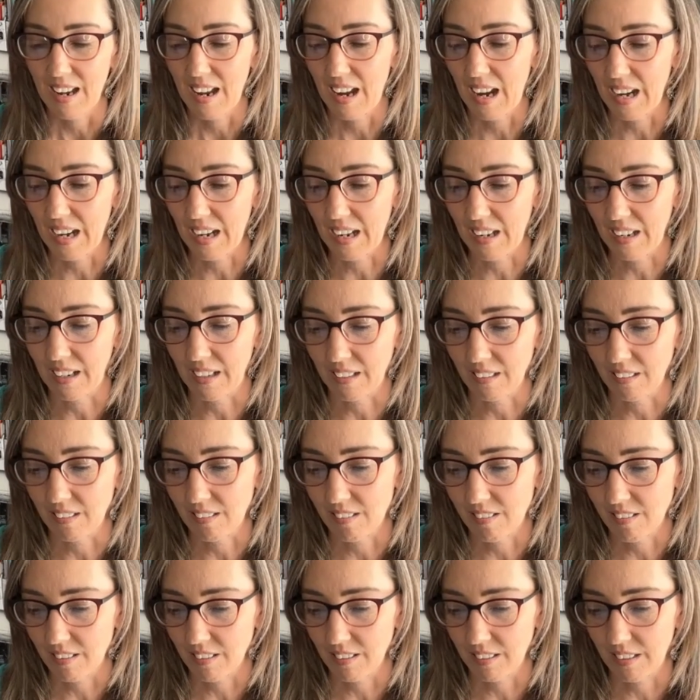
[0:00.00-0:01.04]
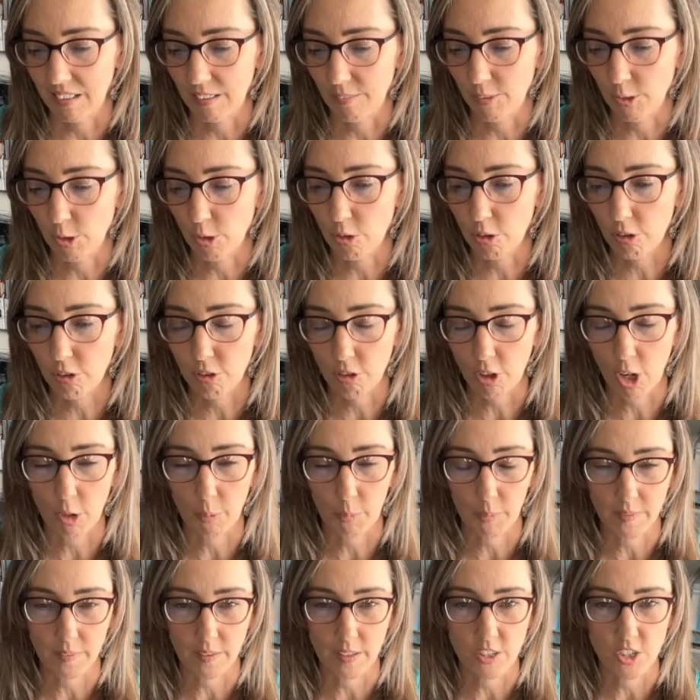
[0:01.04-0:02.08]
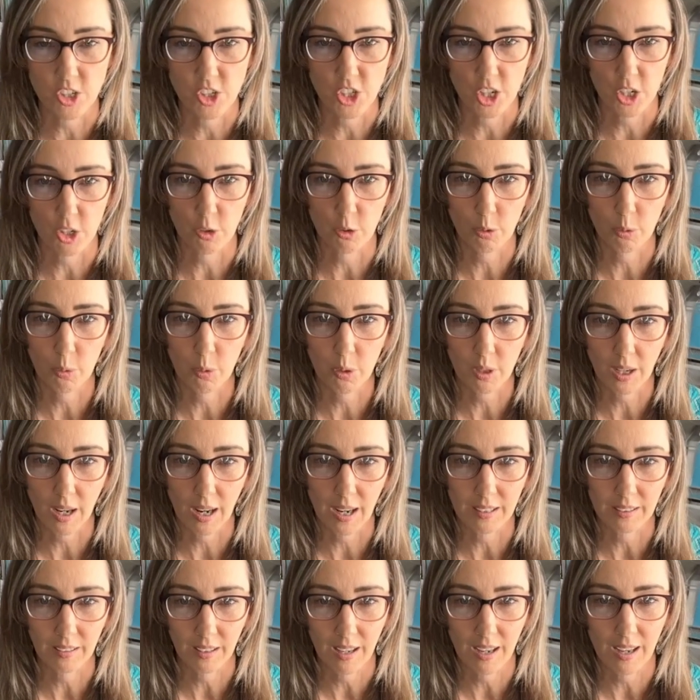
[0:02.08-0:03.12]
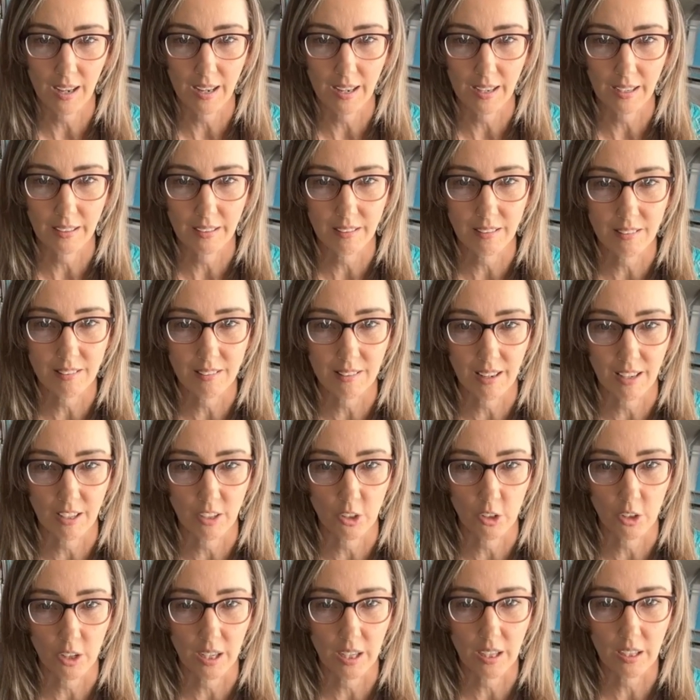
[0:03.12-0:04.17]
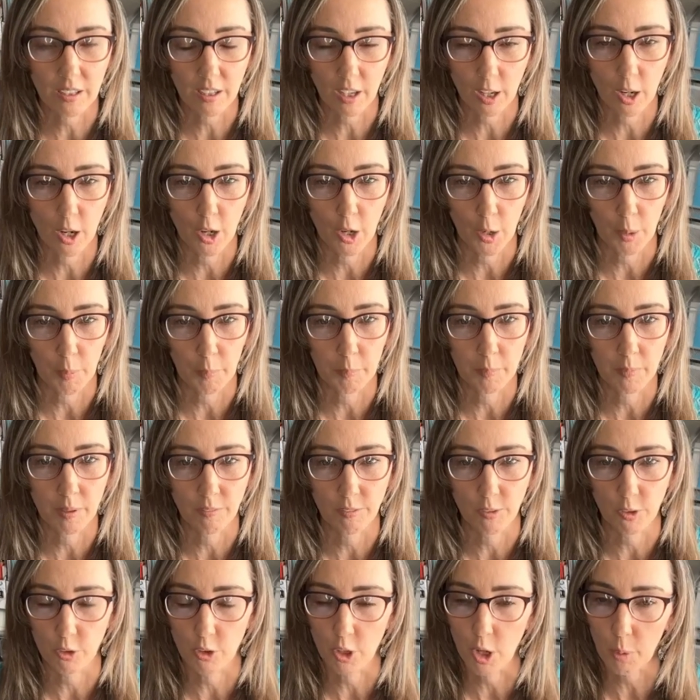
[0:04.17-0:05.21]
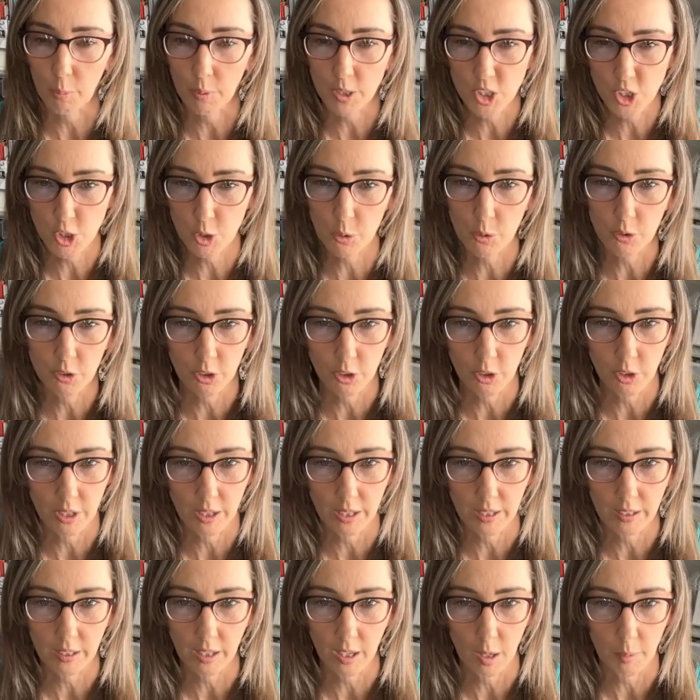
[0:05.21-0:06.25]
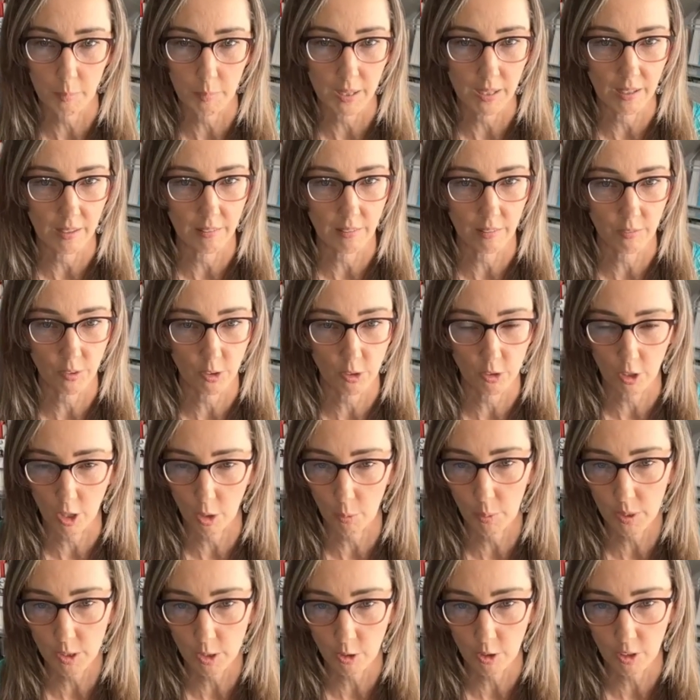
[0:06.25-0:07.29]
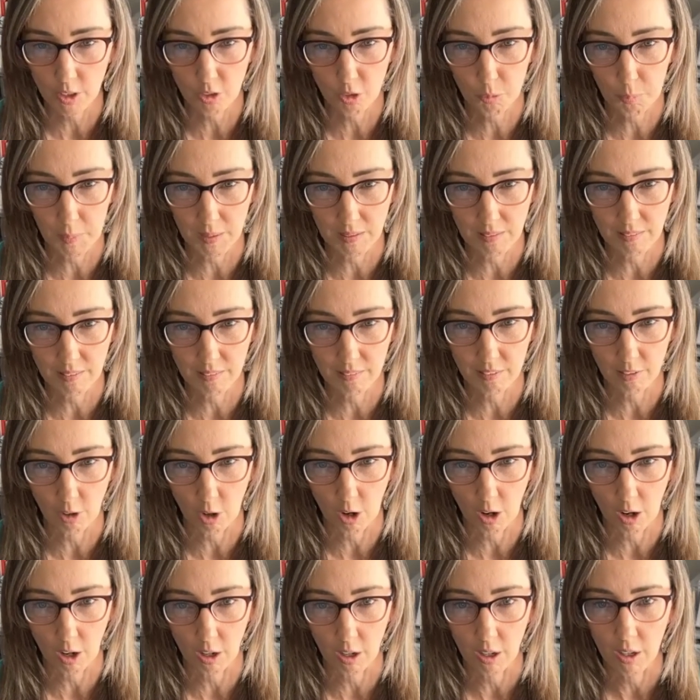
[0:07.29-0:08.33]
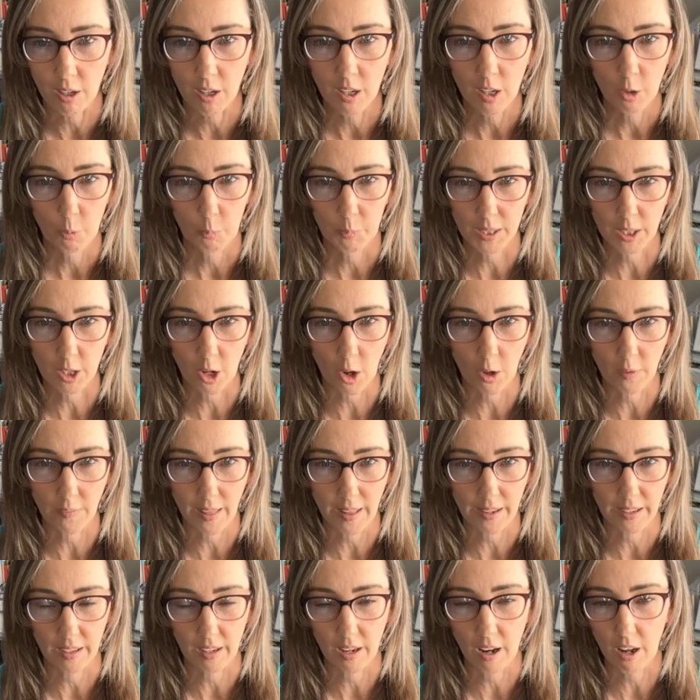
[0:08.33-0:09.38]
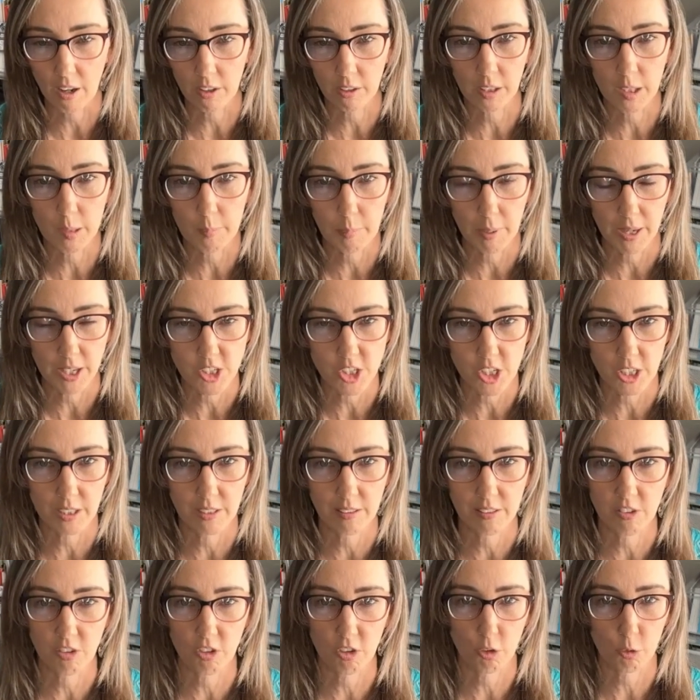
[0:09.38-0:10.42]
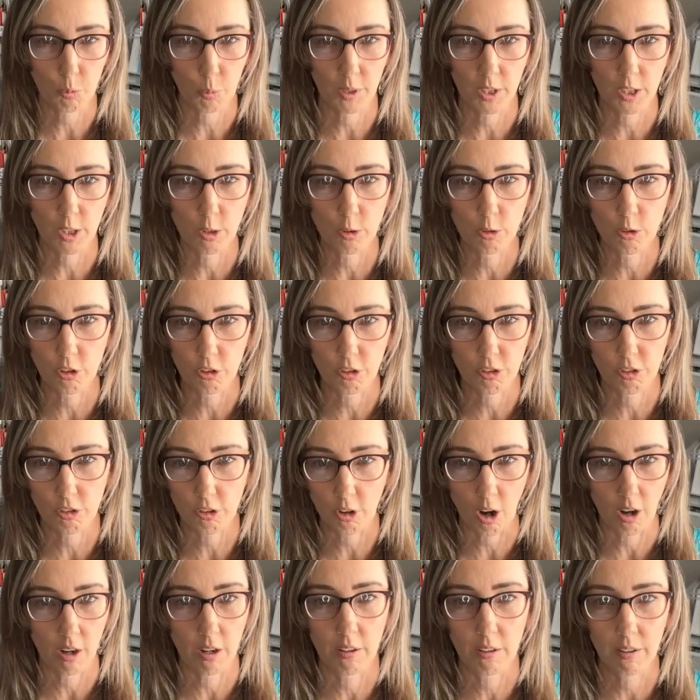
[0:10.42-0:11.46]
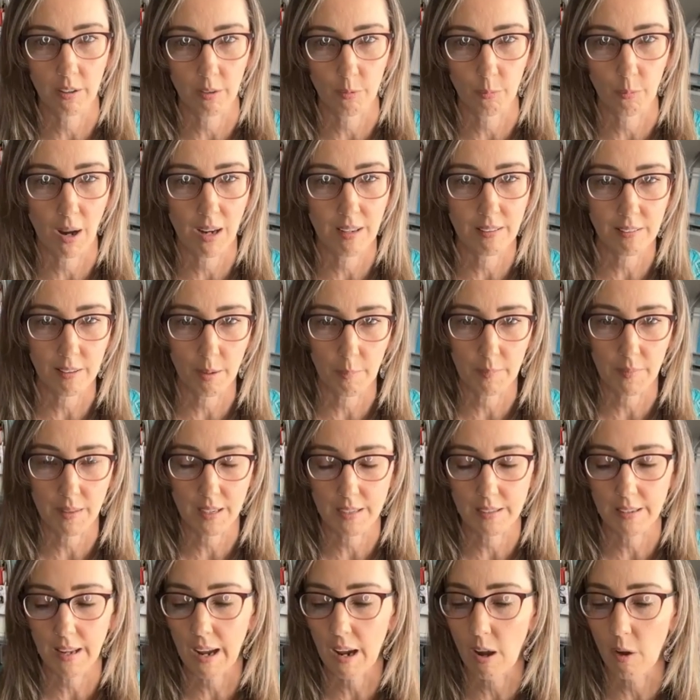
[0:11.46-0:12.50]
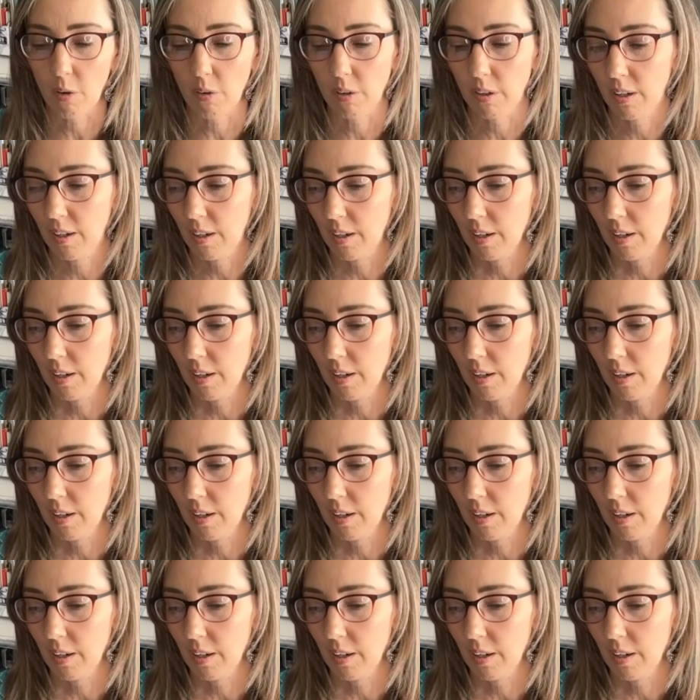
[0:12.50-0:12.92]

And if you just start with these general guidelines and your income, if you know what your income is, if you know what your expenses are, we call that an ugly budget. It's just where you just start and write something down.